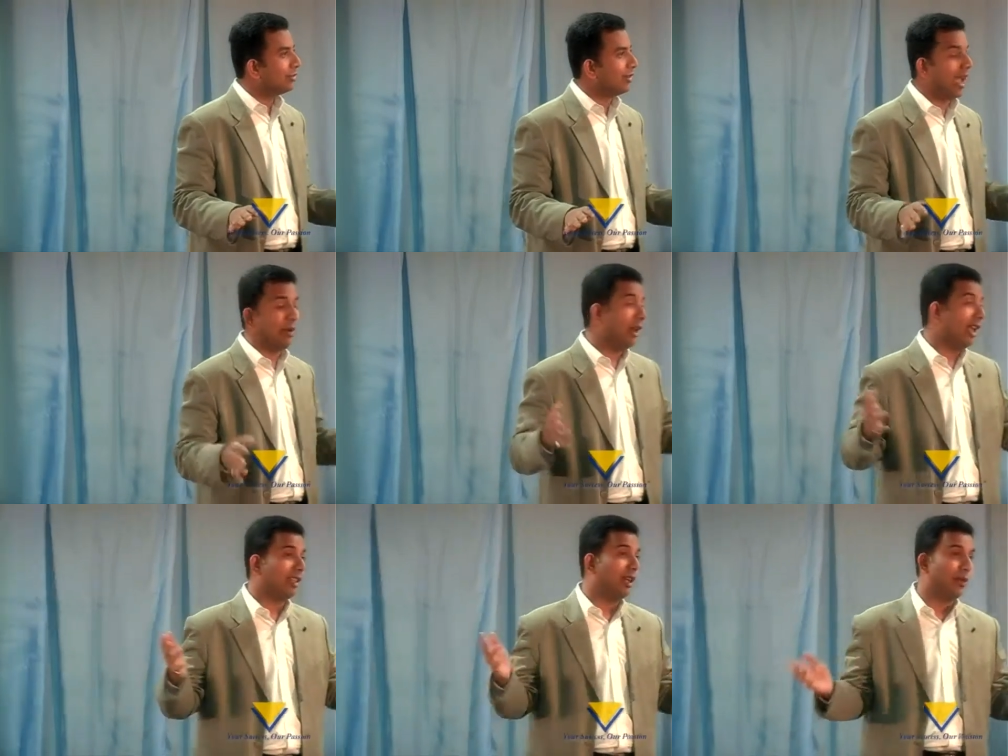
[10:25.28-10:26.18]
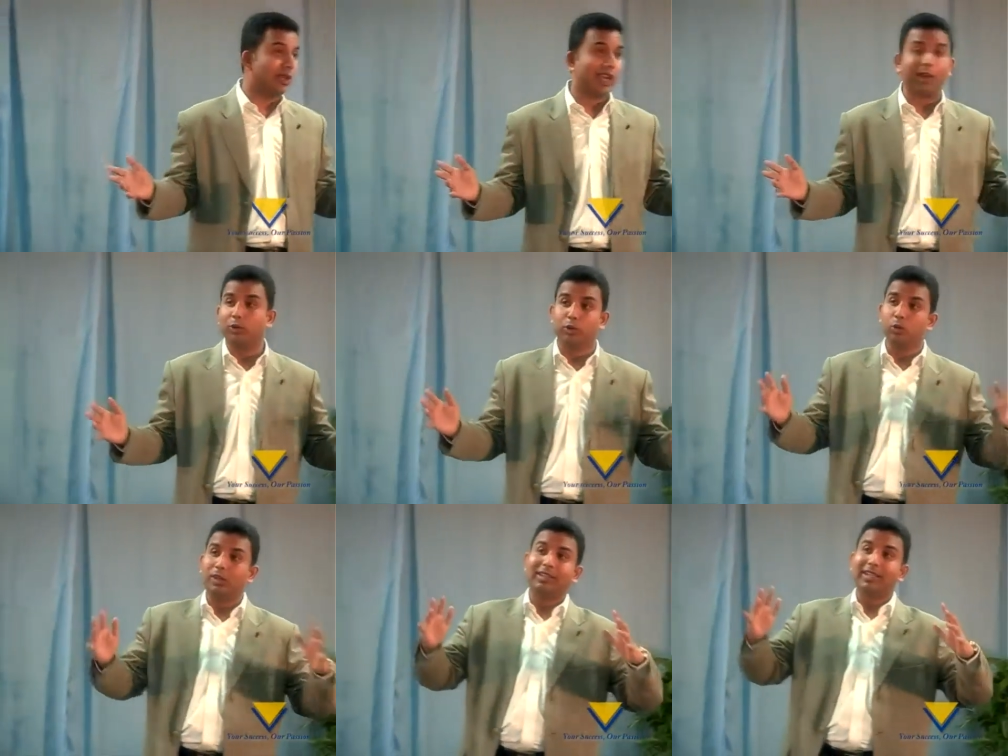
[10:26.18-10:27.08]
So I would actually wish I could
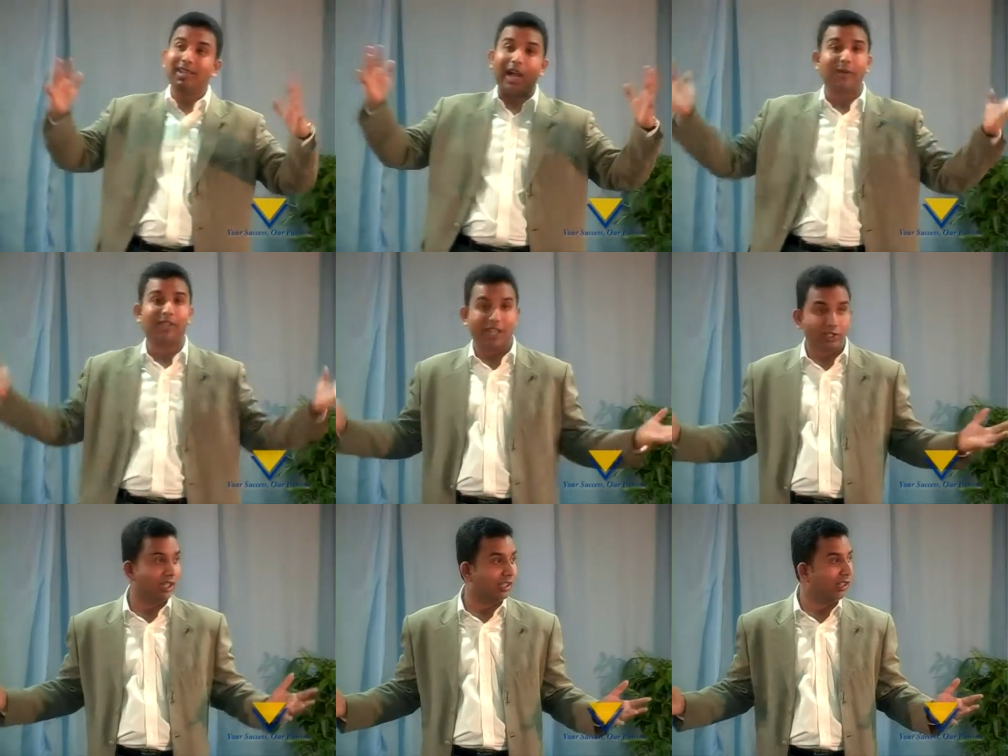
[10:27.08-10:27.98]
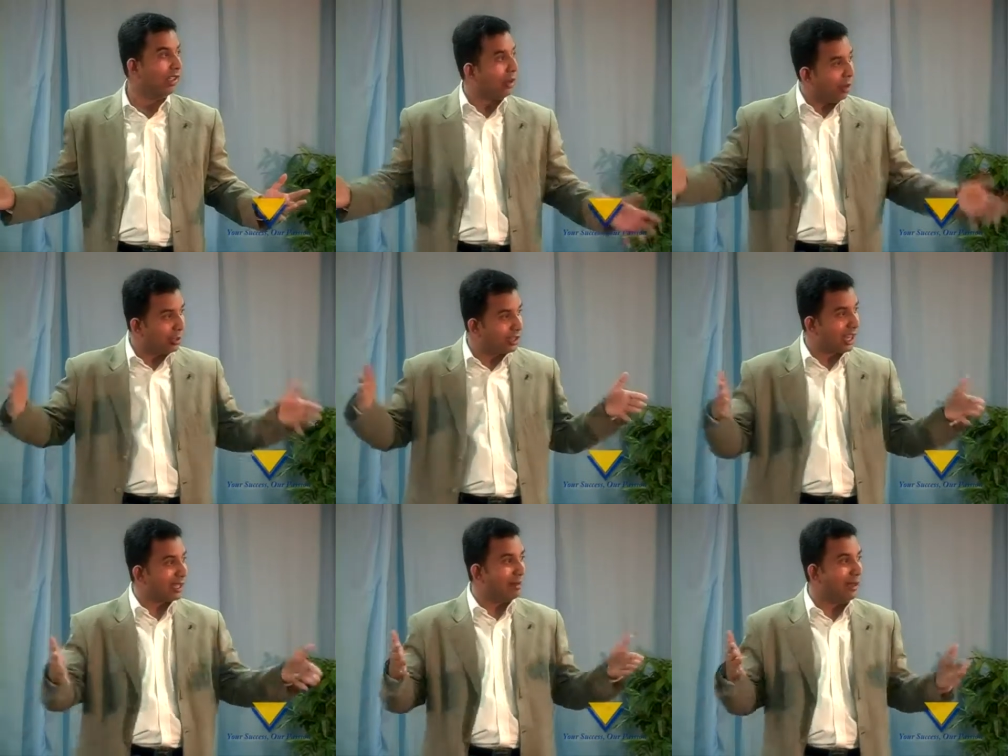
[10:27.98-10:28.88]
do a 3-hour session on
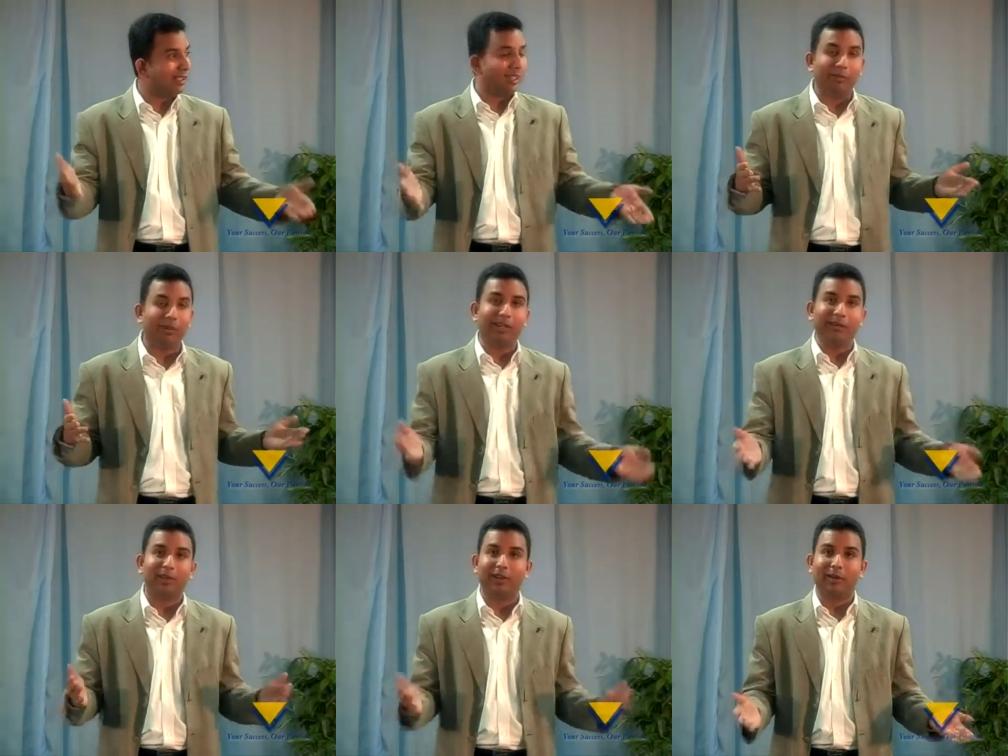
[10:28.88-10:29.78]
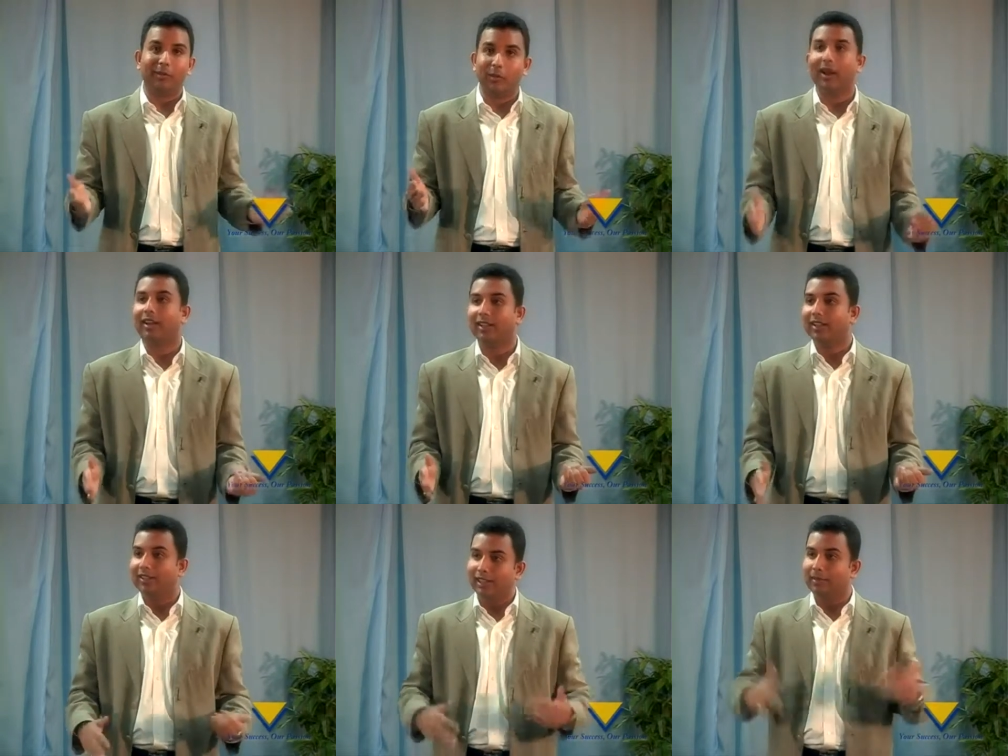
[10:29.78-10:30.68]
just basic building block number 1.
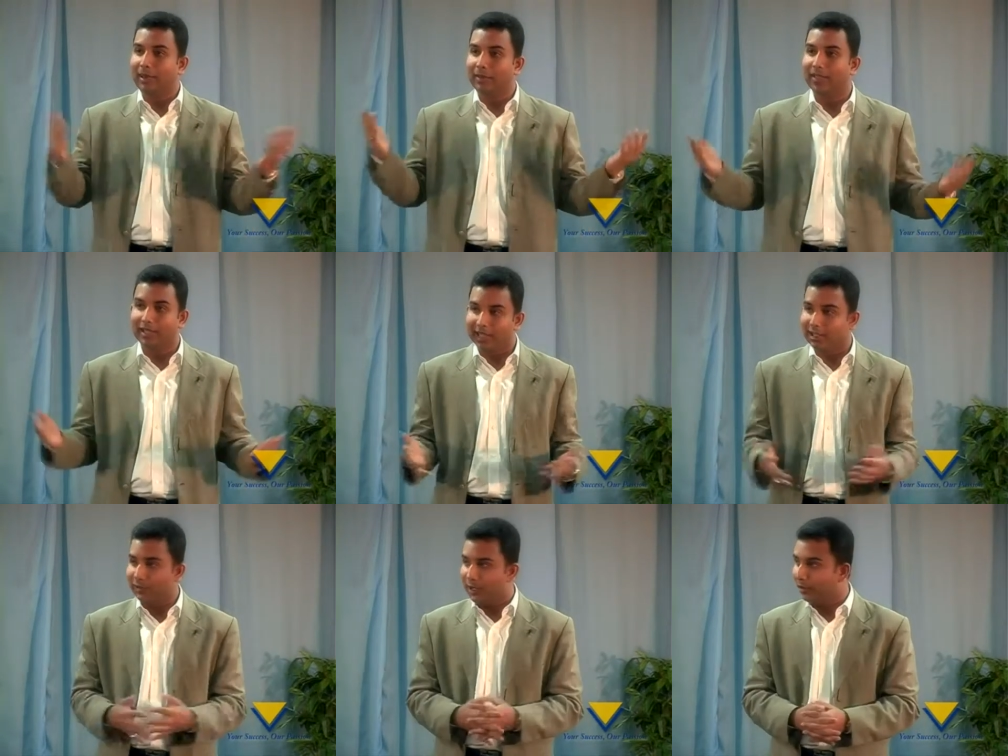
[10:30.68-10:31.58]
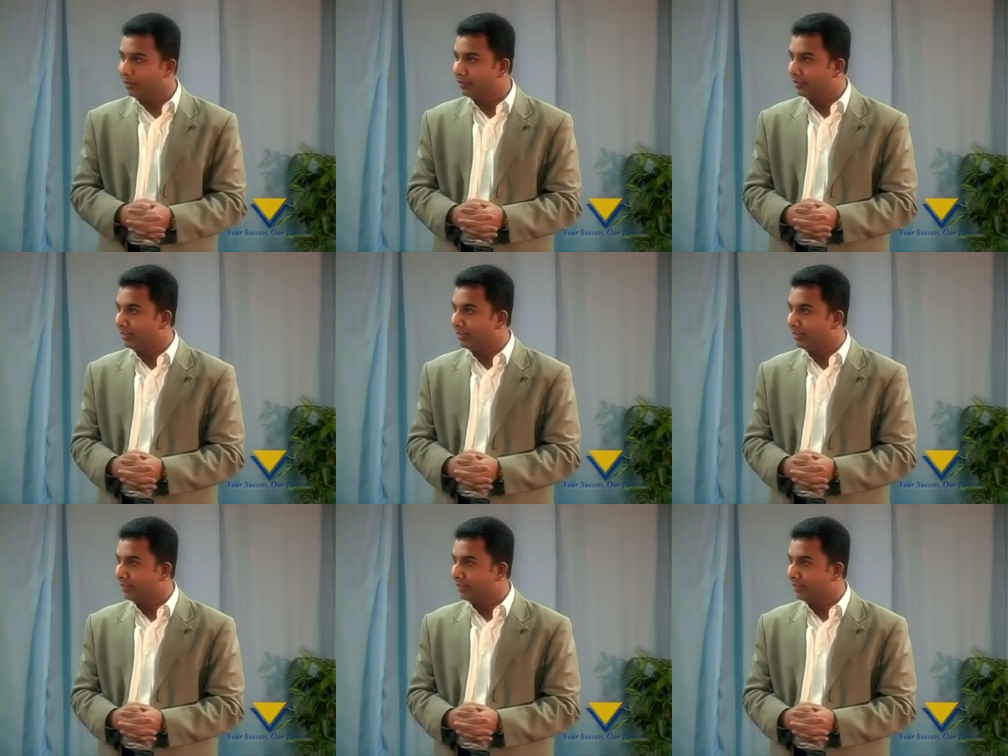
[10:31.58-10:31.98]
That may be the next video.